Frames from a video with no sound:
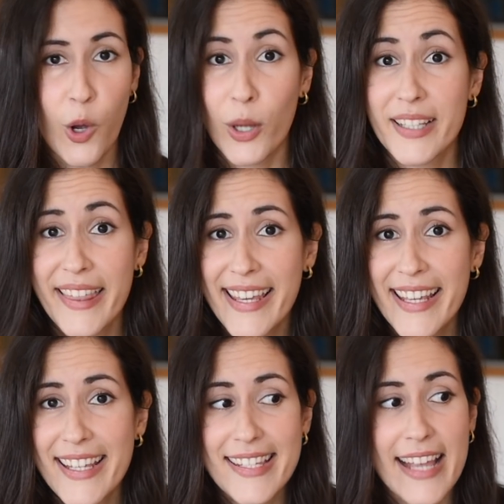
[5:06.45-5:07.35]
Well, the thing
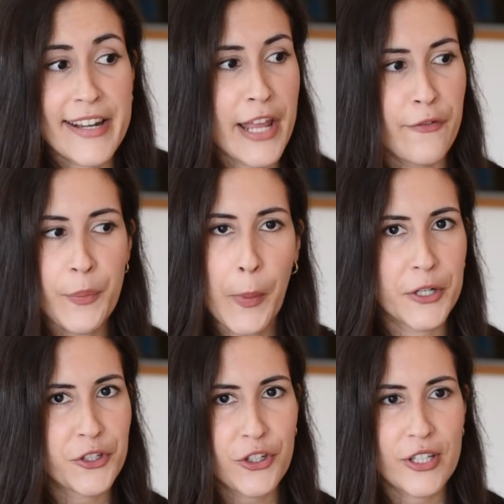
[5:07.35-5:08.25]
is, I never
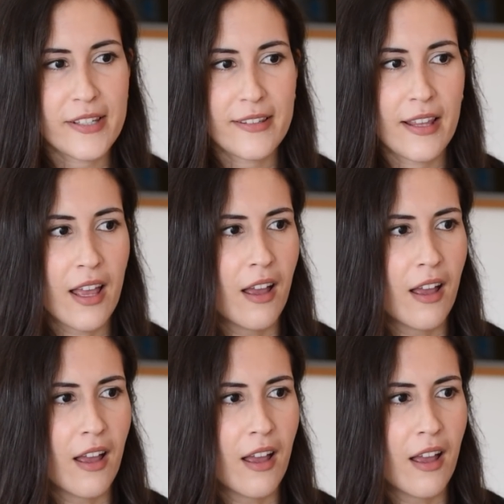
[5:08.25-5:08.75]
purchased